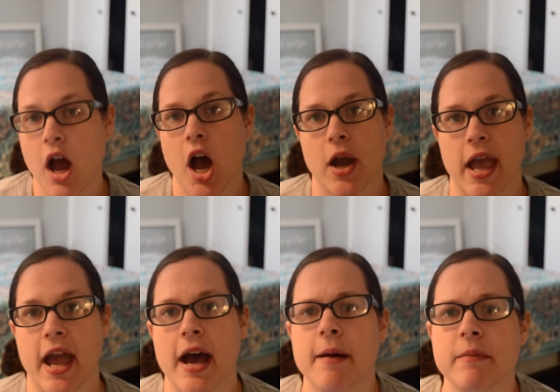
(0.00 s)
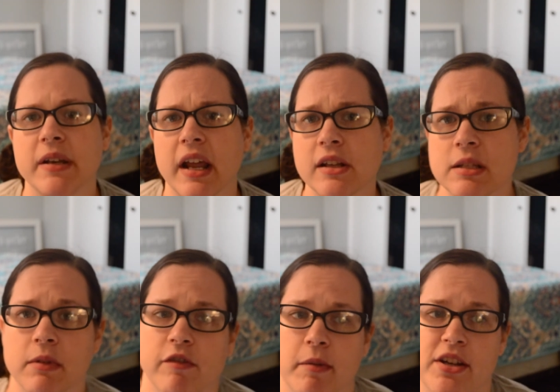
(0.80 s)
Okay, now some
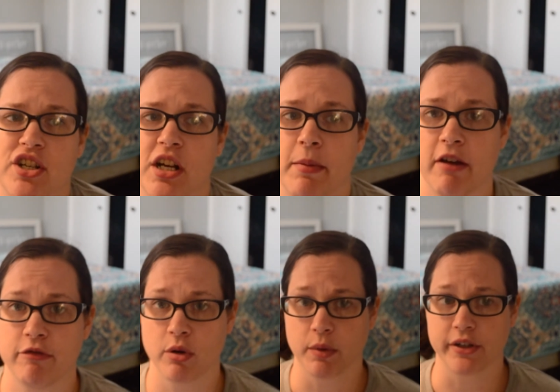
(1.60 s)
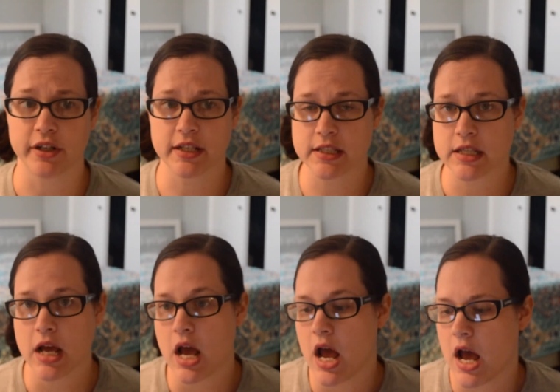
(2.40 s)
information about Fort Wilderness.
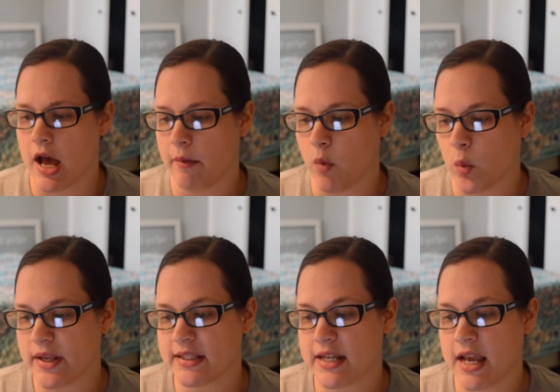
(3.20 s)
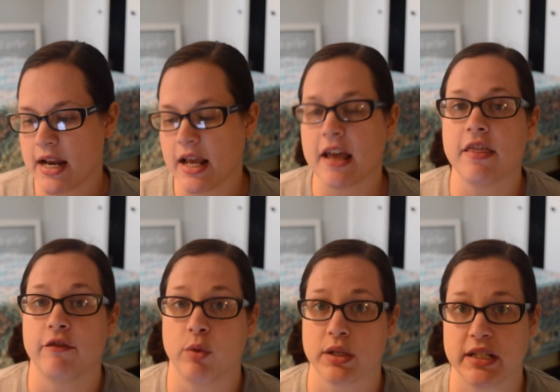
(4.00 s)
We stayed in the
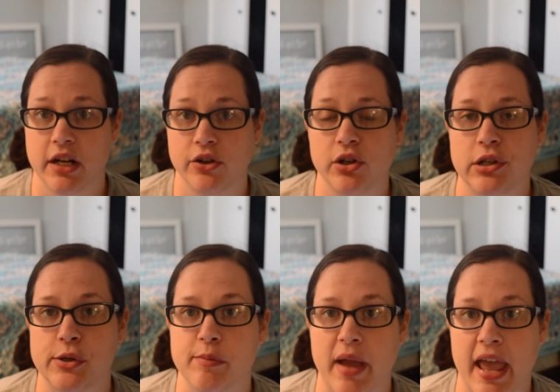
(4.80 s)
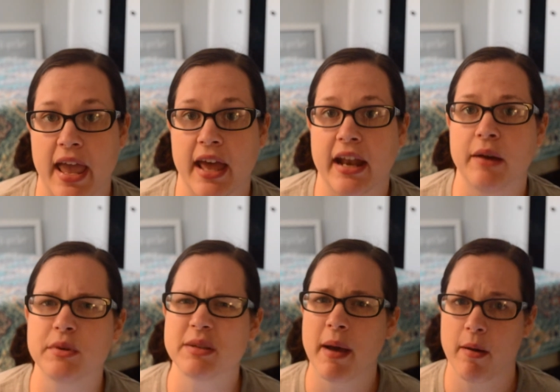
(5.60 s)
1400 loop, and it
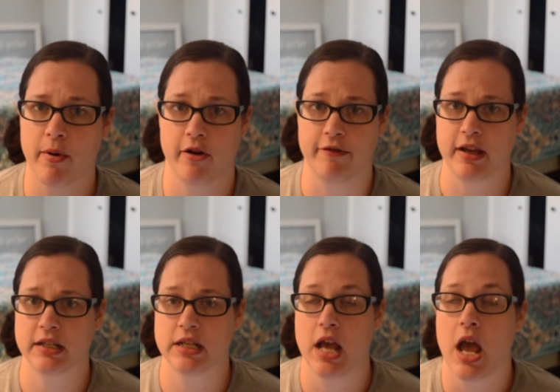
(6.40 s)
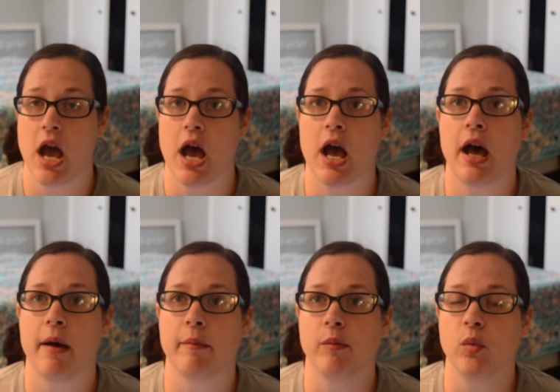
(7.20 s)
was about perfect.
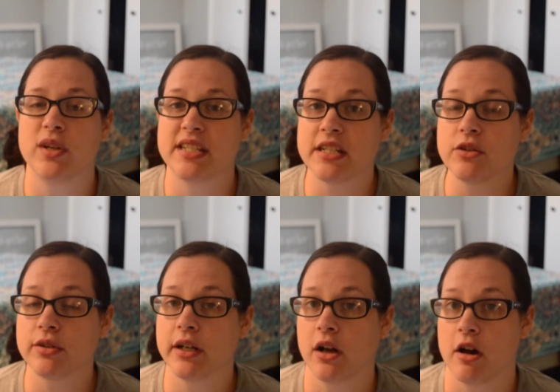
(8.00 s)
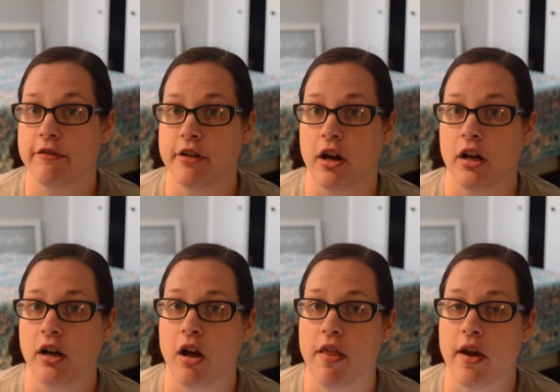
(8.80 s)
We didn't rent a golf
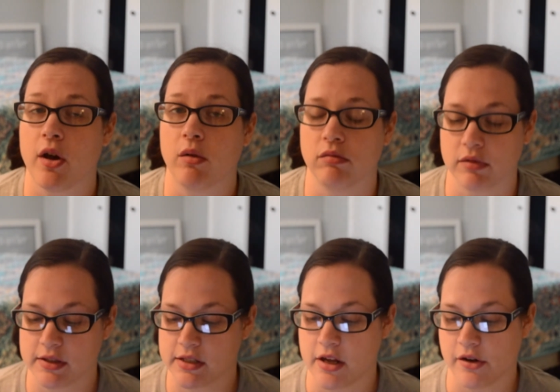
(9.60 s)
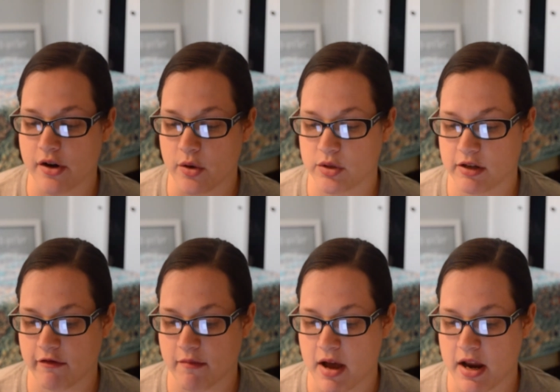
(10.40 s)
cart, although that's another note
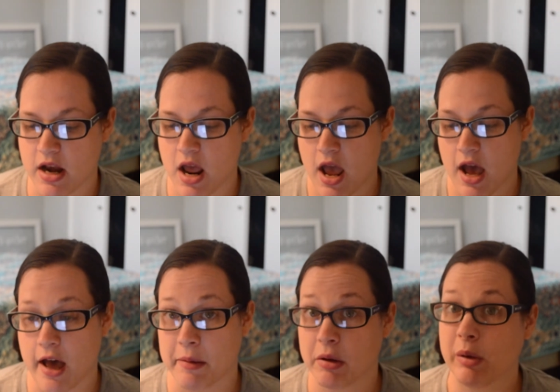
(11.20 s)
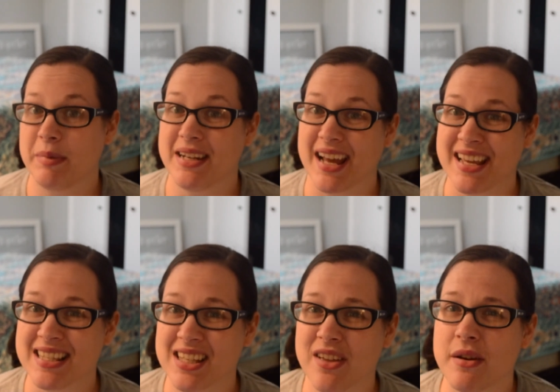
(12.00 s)
of mine. It would be
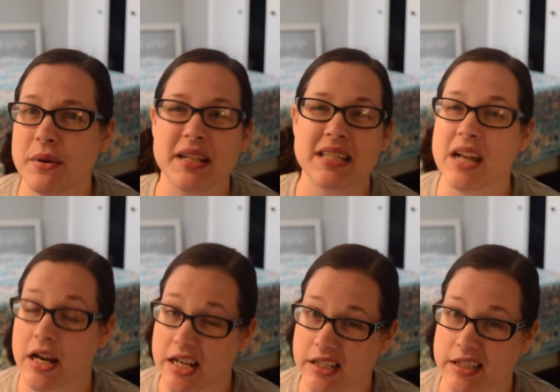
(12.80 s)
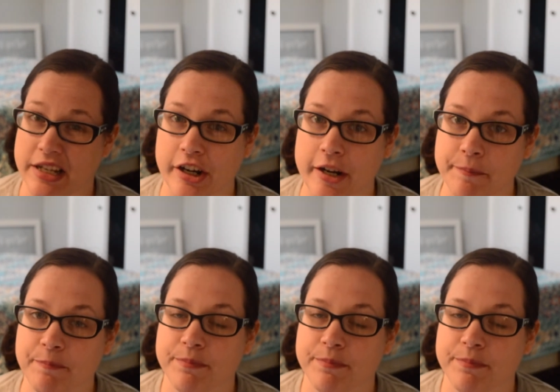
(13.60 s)
nice, although it's not necessary.